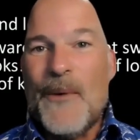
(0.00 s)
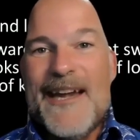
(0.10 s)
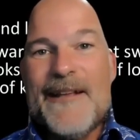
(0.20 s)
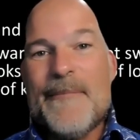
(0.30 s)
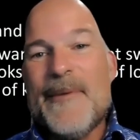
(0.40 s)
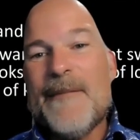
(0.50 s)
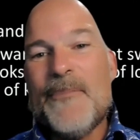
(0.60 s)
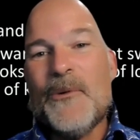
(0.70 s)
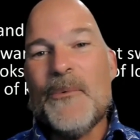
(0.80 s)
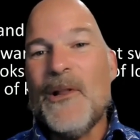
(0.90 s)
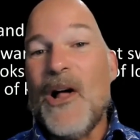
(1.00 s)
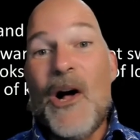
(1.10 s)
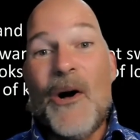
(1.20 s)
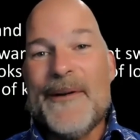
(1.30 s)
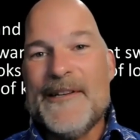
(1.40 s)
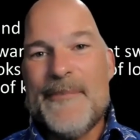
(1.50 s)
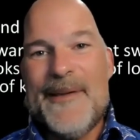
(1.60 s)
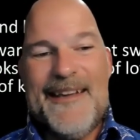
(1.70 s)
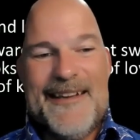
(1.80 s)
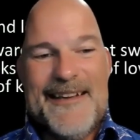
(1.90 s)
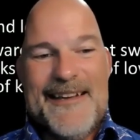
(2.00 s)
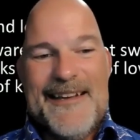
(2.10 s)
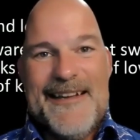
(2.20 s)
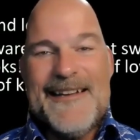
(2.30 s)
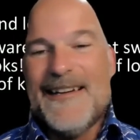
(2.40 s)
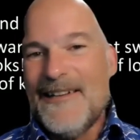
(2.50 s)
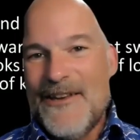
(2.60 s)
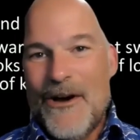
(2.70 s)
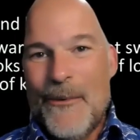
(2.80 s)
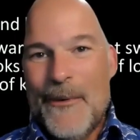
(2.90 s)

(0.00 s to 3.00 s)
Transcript: A reading people will always be of